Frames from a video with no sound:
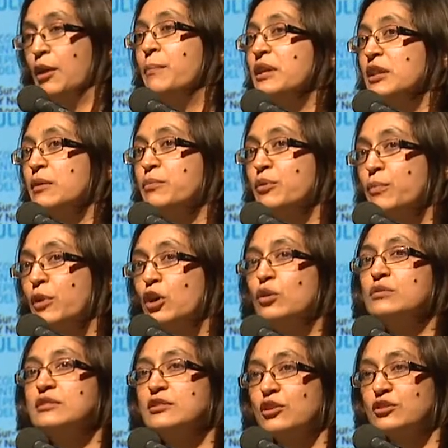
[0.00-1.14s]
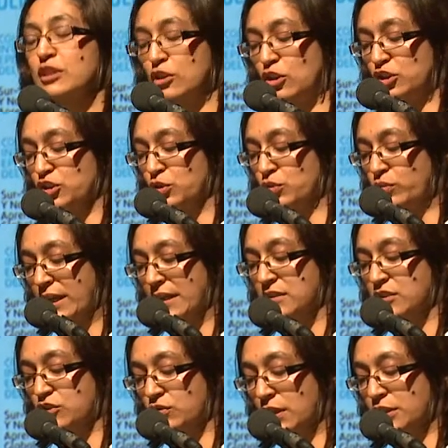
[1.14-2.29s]
but the proposed sociological
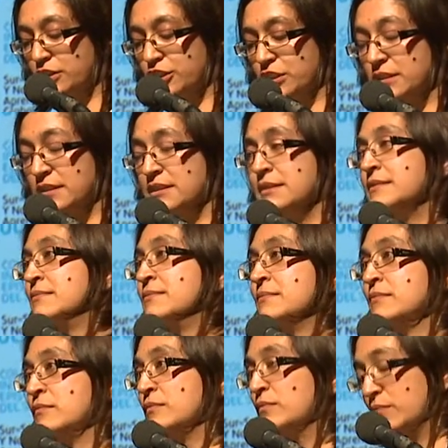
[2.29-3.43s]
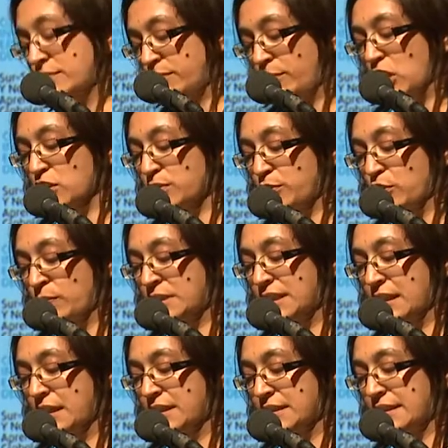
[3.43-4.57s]
reconstruction, multiple
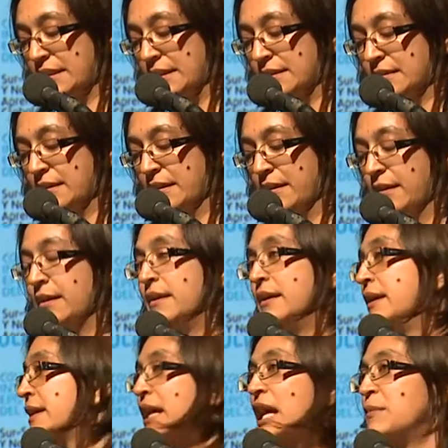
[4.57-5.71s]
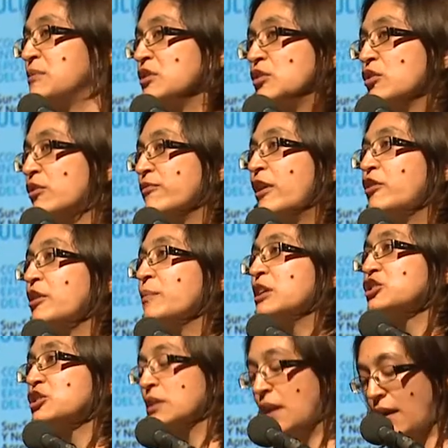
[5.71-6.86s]
modernities, came to look very
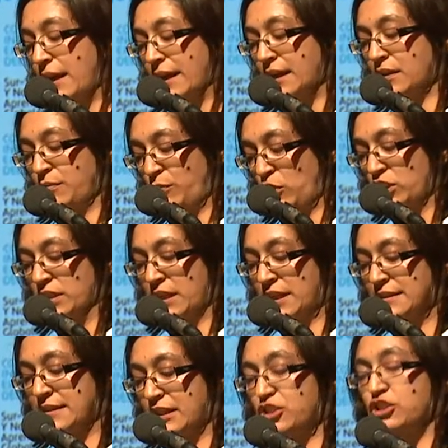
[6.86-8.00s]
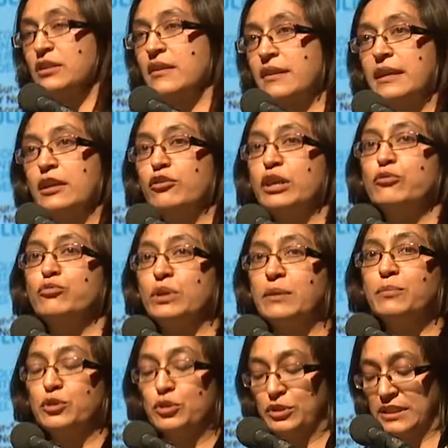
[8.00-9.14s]
much like modernization theory
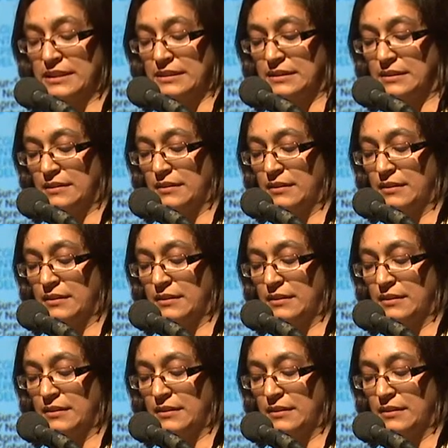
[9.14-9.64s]
rebooted.